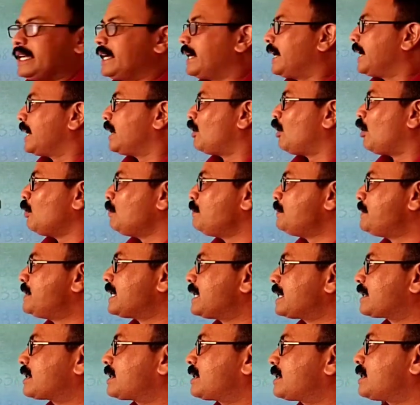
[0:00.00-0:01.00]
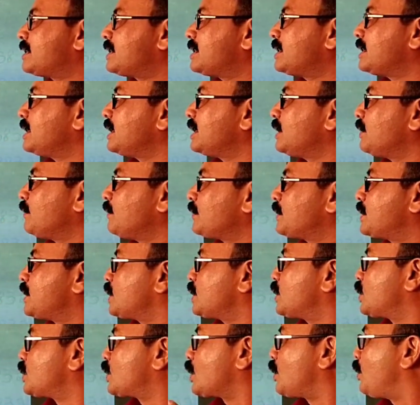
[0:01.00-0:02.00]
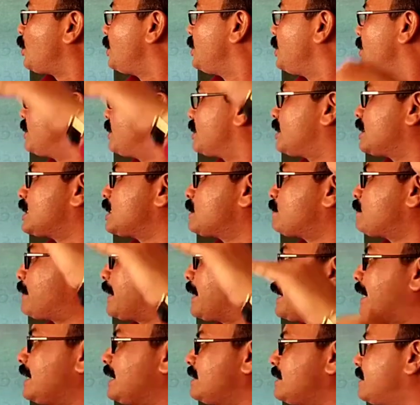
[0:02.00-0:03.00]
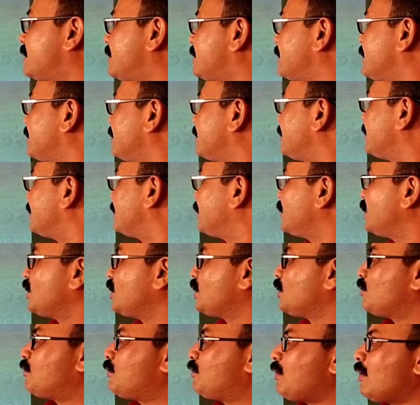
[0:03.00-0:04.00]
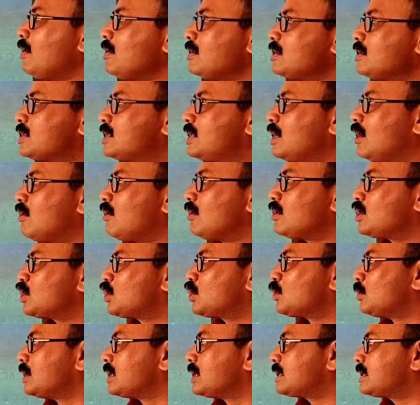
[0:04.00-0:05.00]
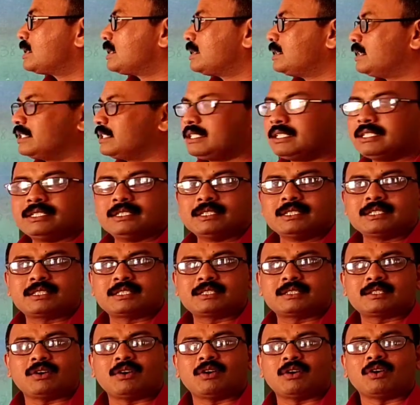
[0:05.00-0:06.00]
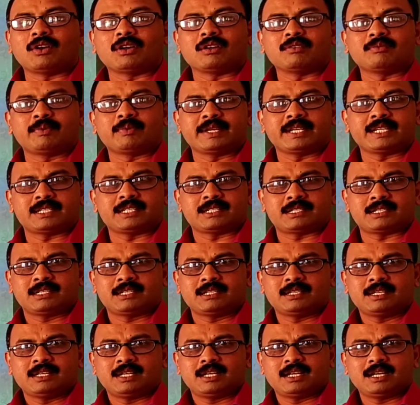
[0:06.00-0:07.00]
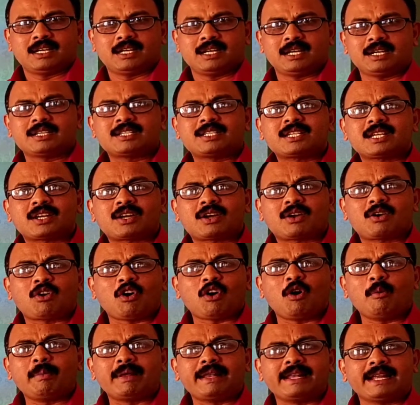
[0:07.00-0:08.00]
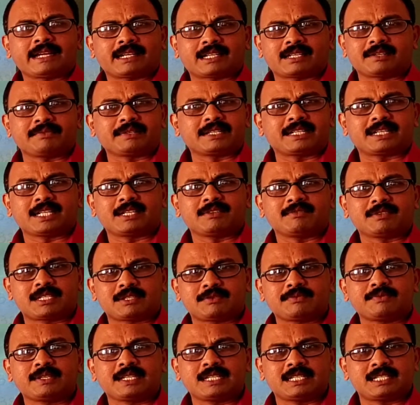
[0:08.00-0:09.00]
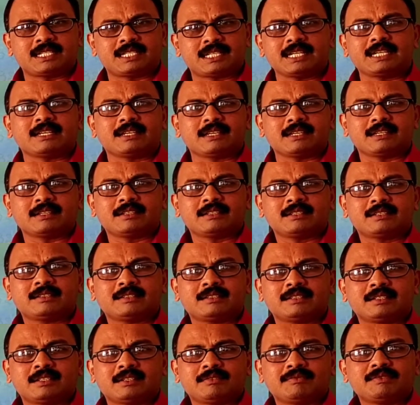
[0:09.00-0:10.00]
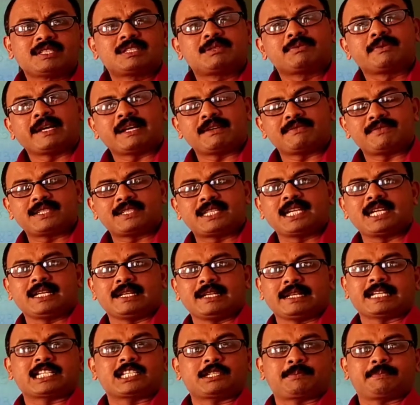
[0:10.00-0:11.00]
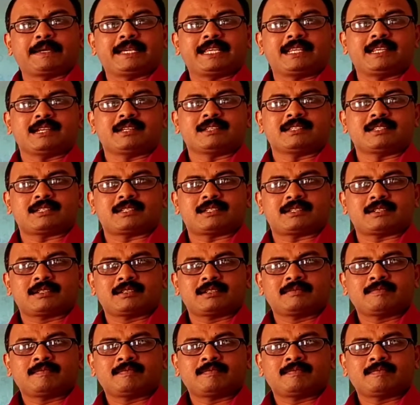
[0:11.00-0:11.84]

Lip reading: An object which is thrown into the space falls down towards the earth always. It's a common activity which we see, which we have seen, experienced.